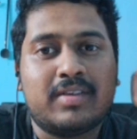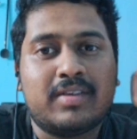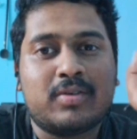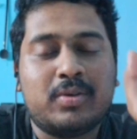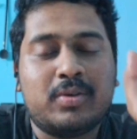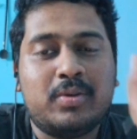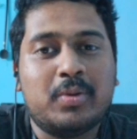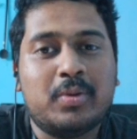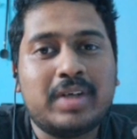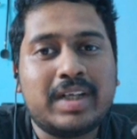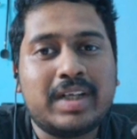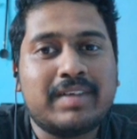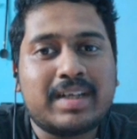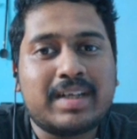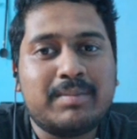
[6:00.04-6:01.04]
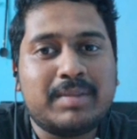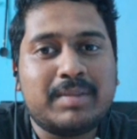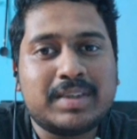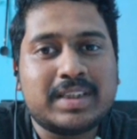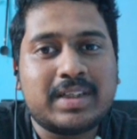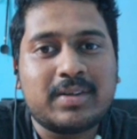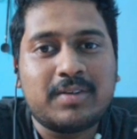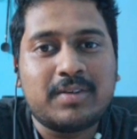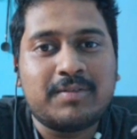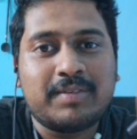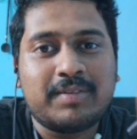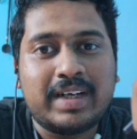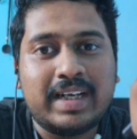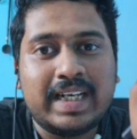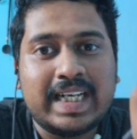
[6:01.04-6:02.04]
don't ever commit mistake of
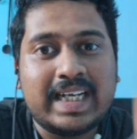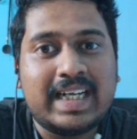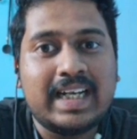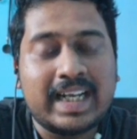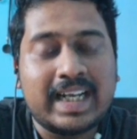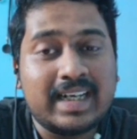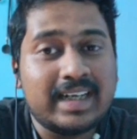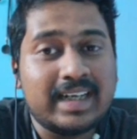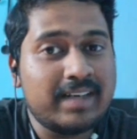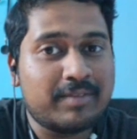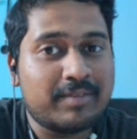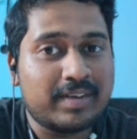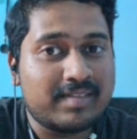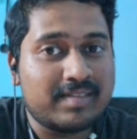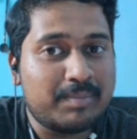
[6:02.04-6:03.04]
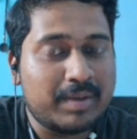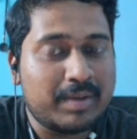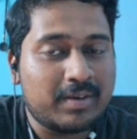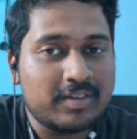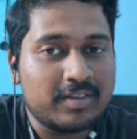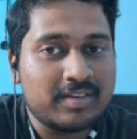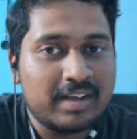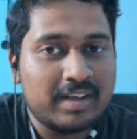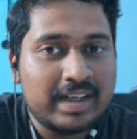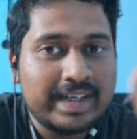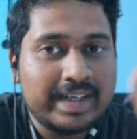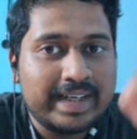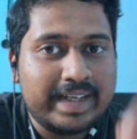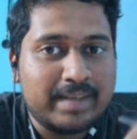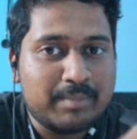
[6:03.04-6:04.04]
neglecting forensic, because
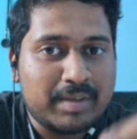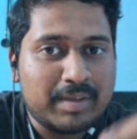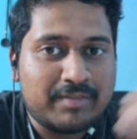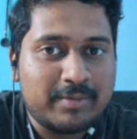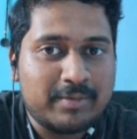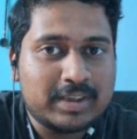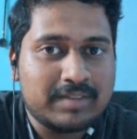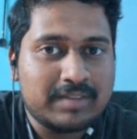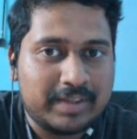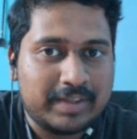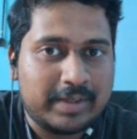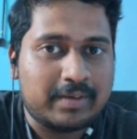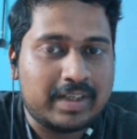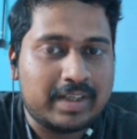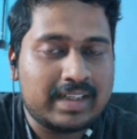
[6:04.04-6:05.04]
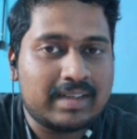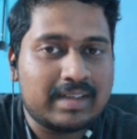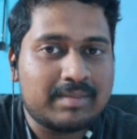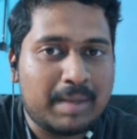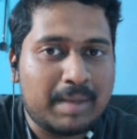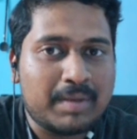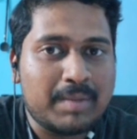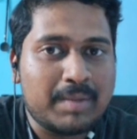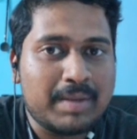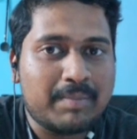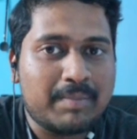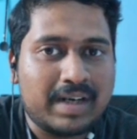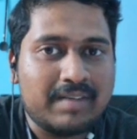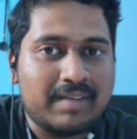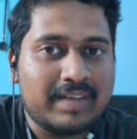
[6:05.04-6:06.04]
in my future video, in the upcoming
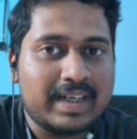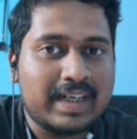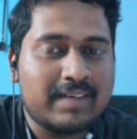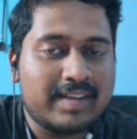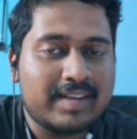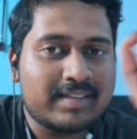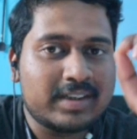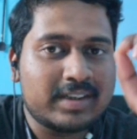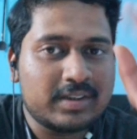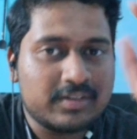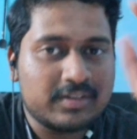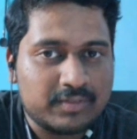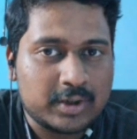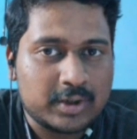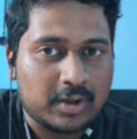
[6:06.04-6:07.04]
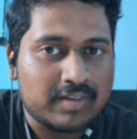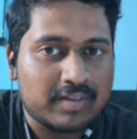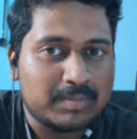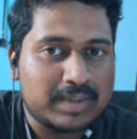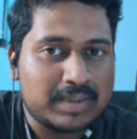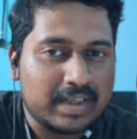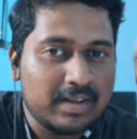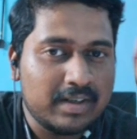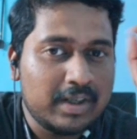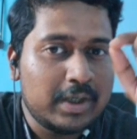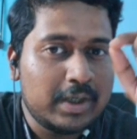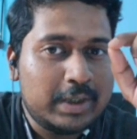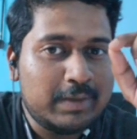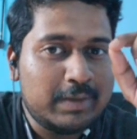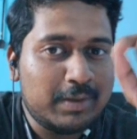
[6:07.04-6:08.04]
part where I have discussed on short subject,
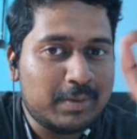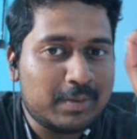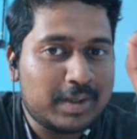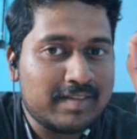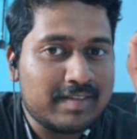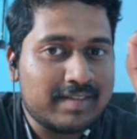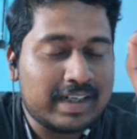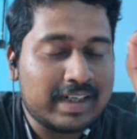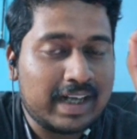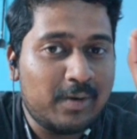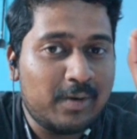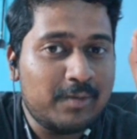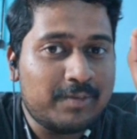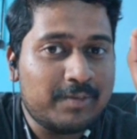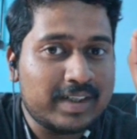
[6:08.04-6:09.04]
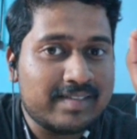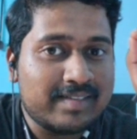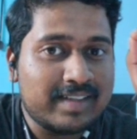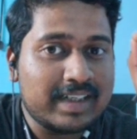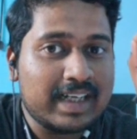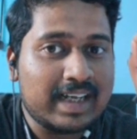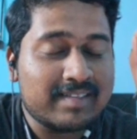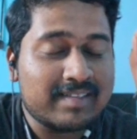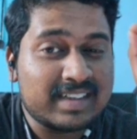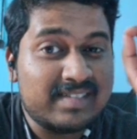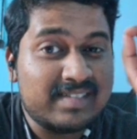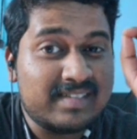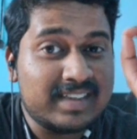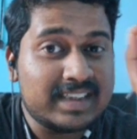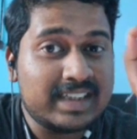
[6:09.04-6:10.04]
you will notice that how forensic has
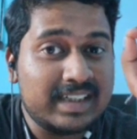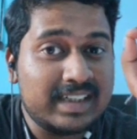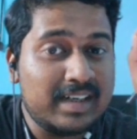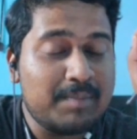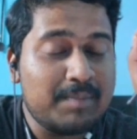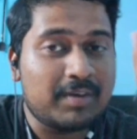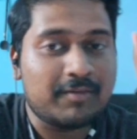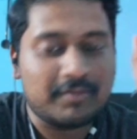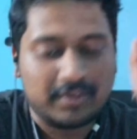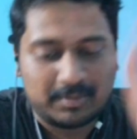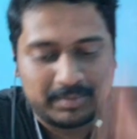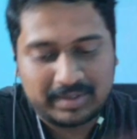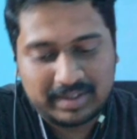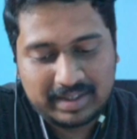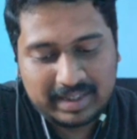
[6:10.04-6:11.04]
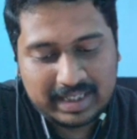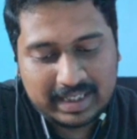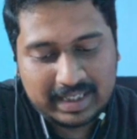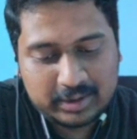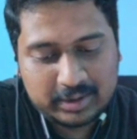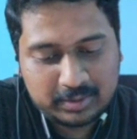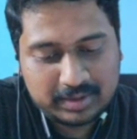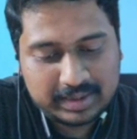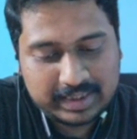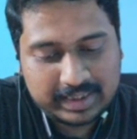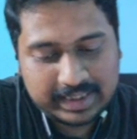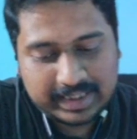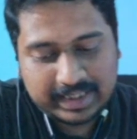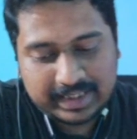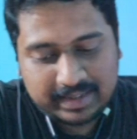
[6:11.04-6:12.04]
consistently performed. I'll show you the
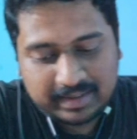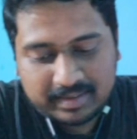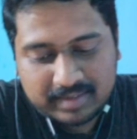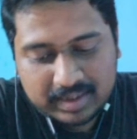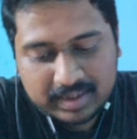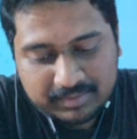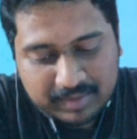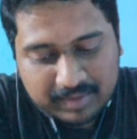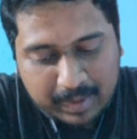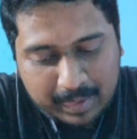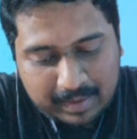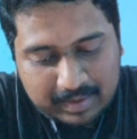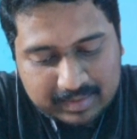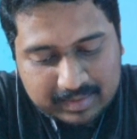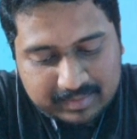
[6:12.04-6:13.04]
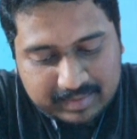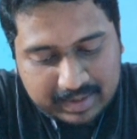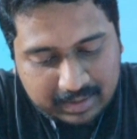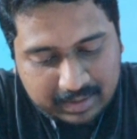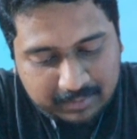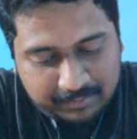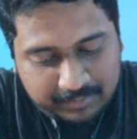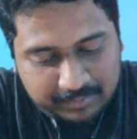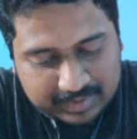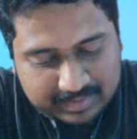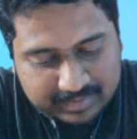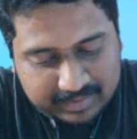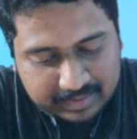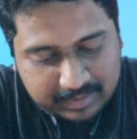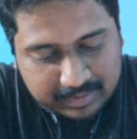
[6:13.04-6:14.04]
data here itself. See how
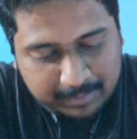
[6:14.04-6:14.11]
forensic